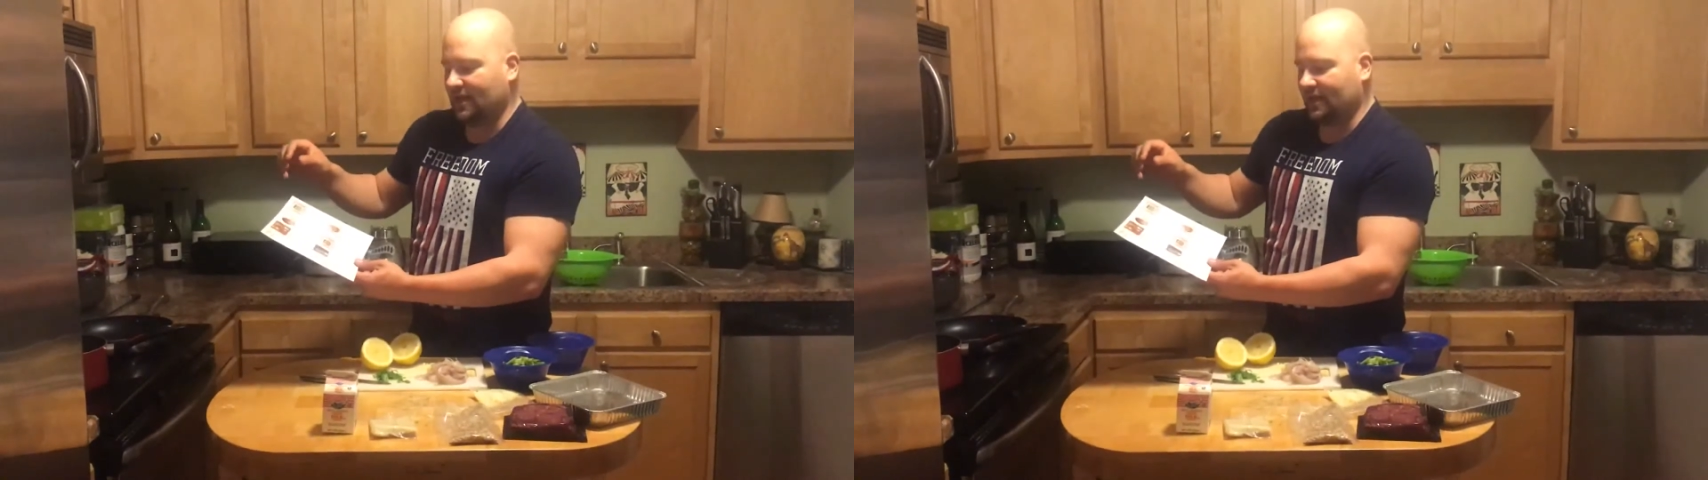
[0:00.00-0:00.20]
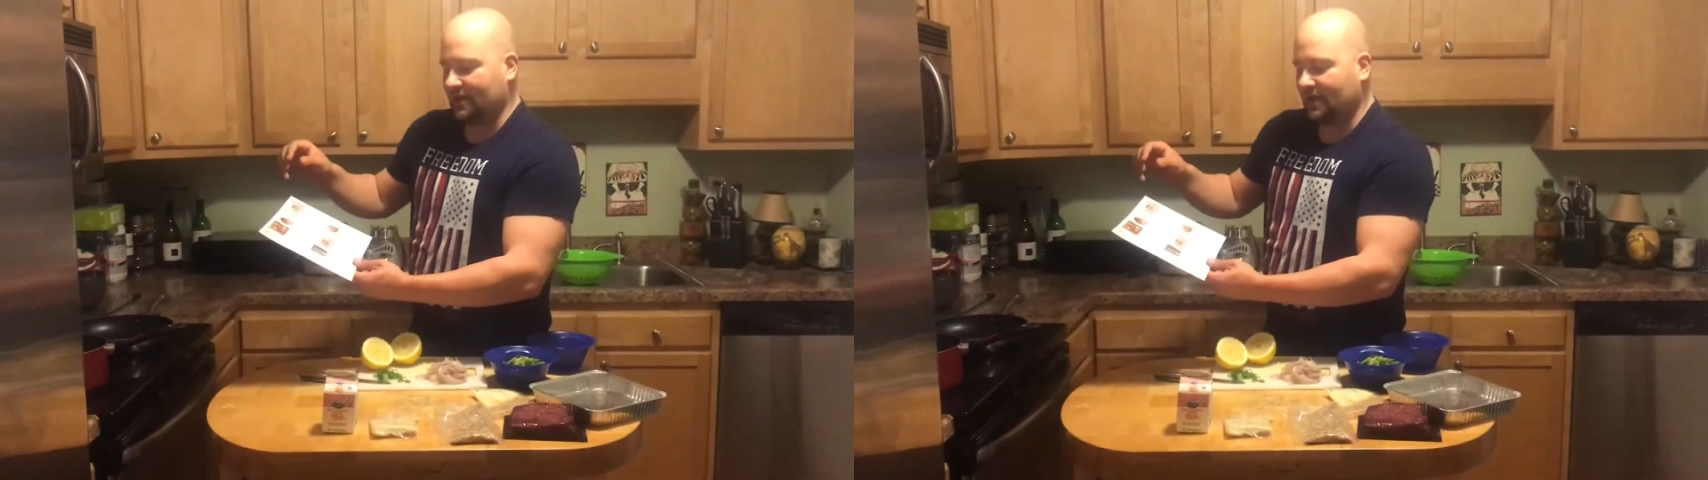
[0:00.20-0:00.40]

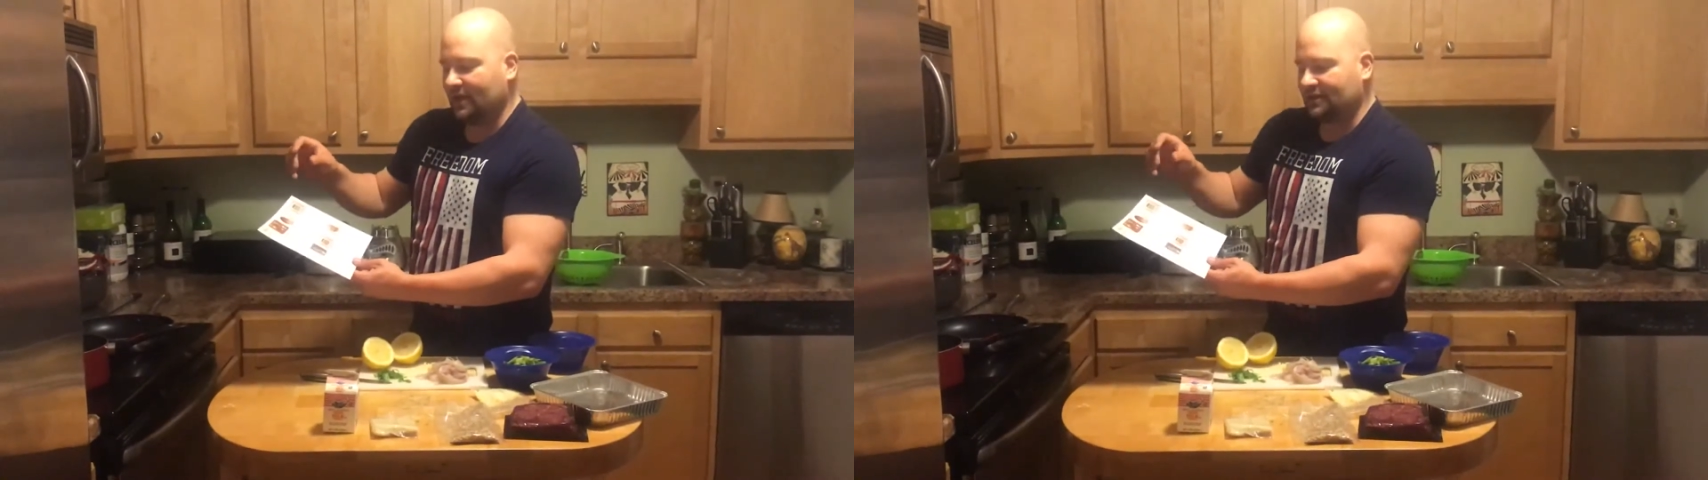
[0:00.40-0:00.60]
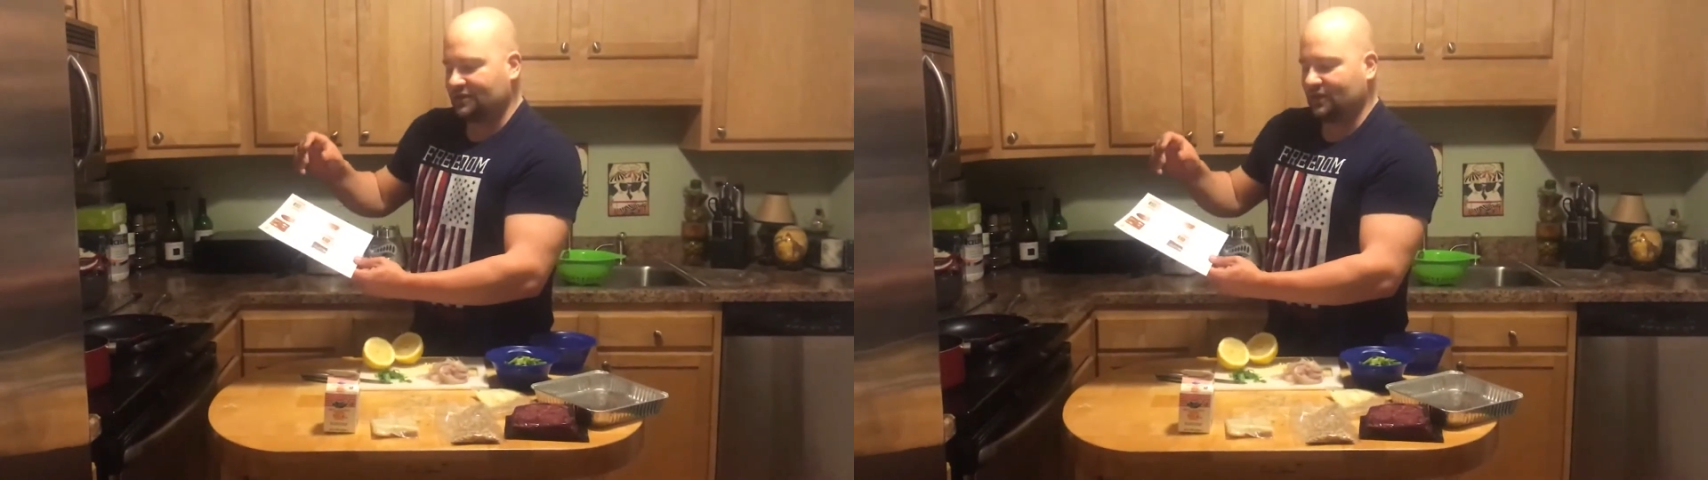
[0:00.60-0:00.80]
end.
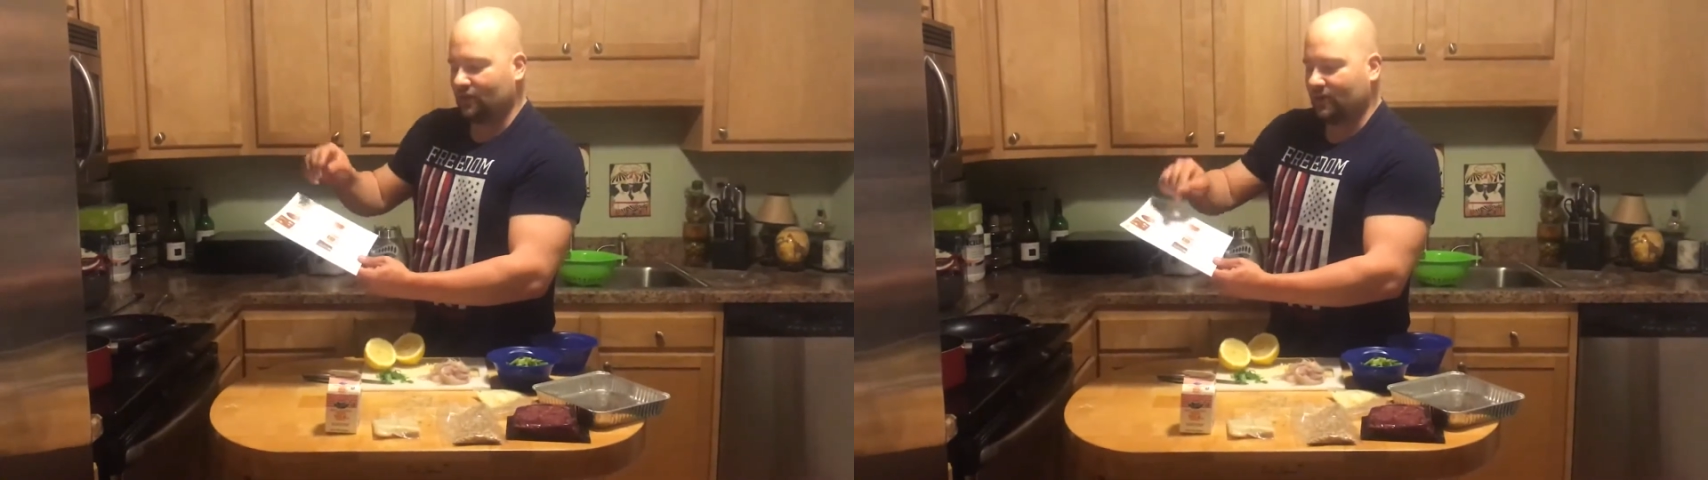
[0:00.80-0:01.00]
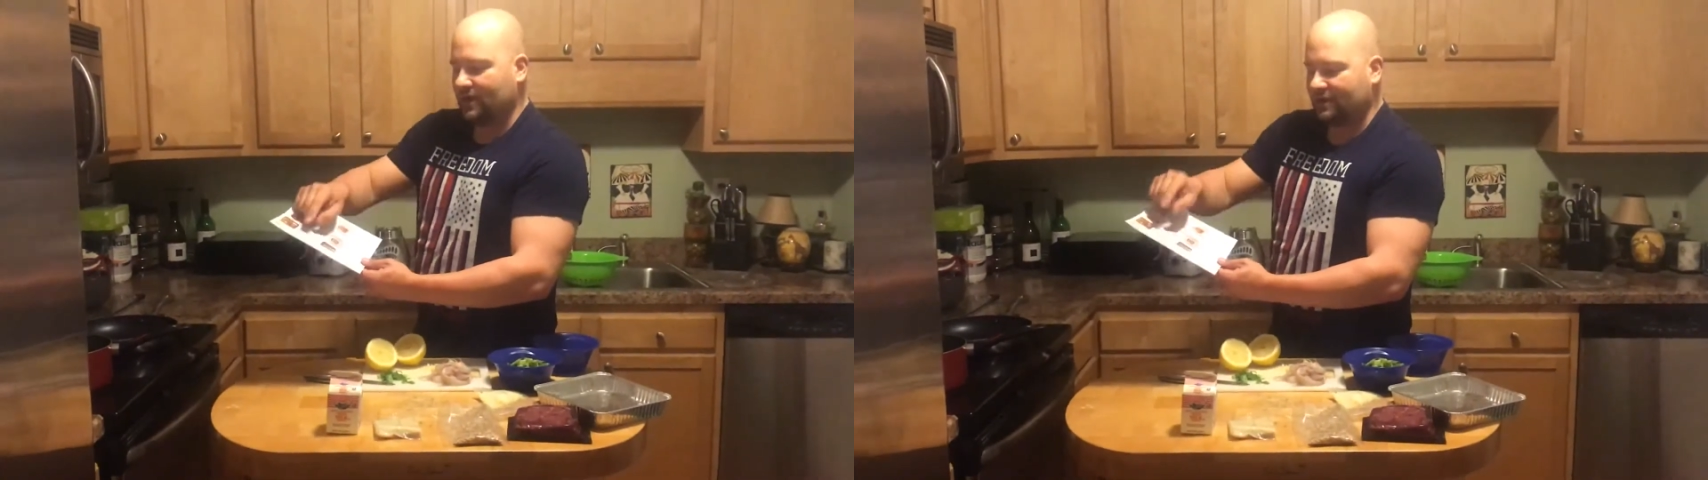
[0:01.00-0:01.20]

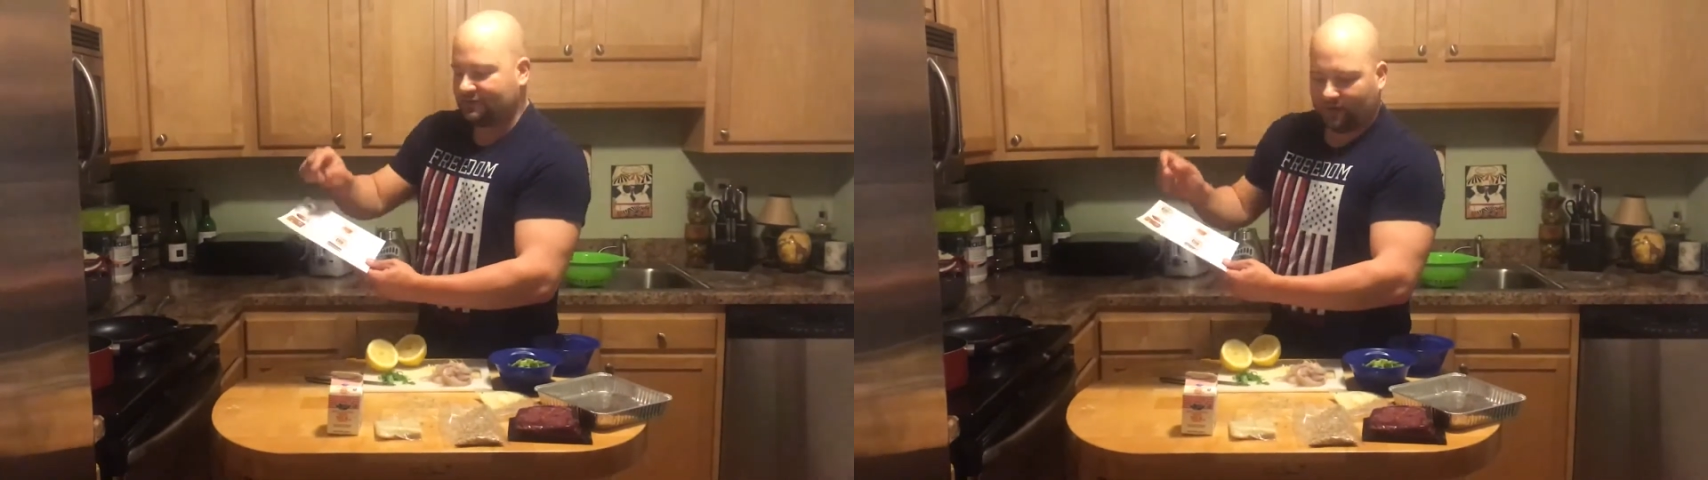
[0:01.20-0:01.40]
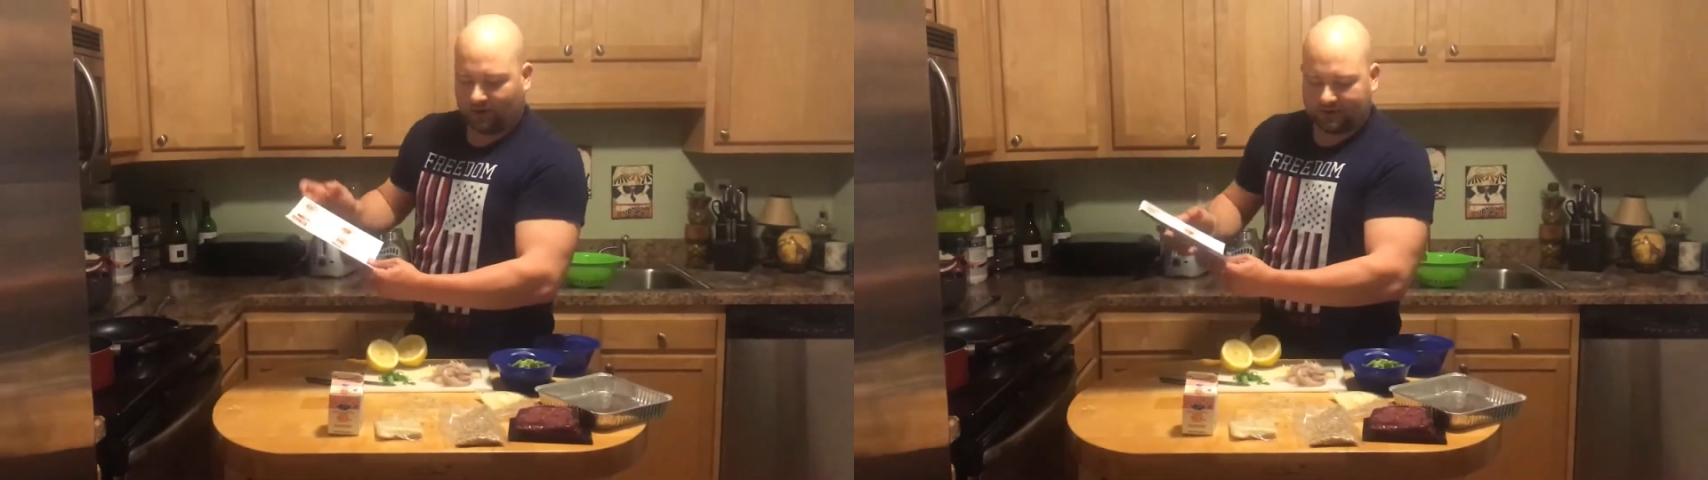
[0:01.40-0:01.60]
So as
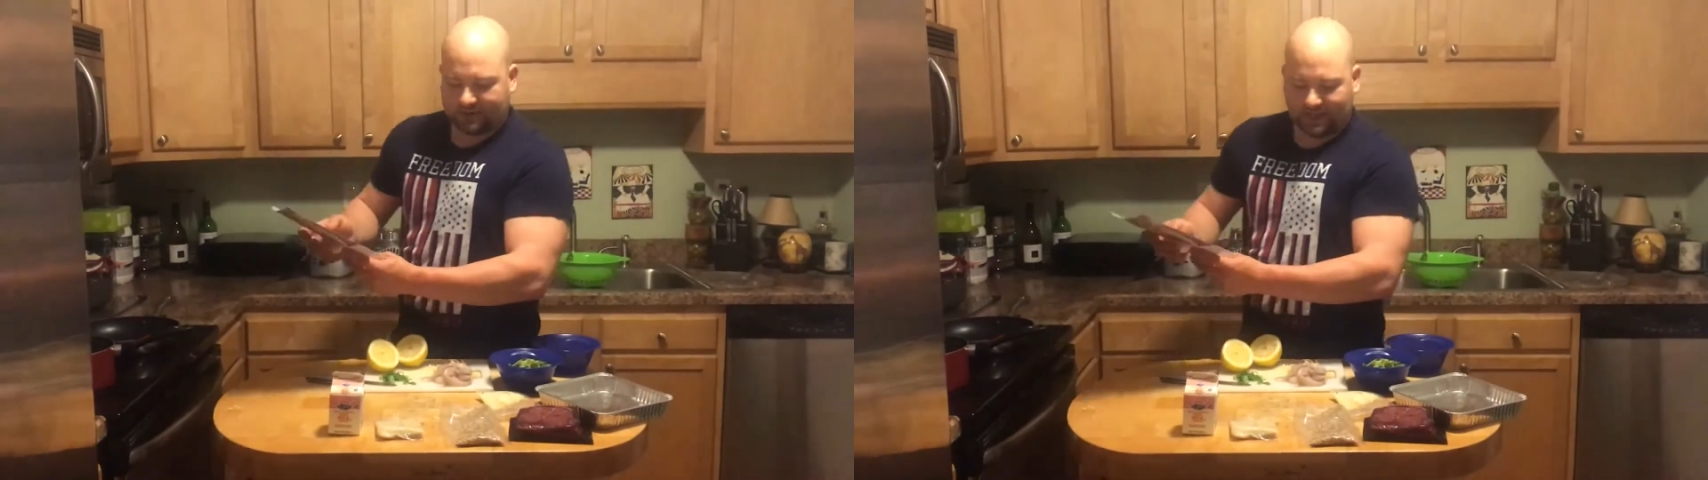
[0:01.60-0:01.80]
far as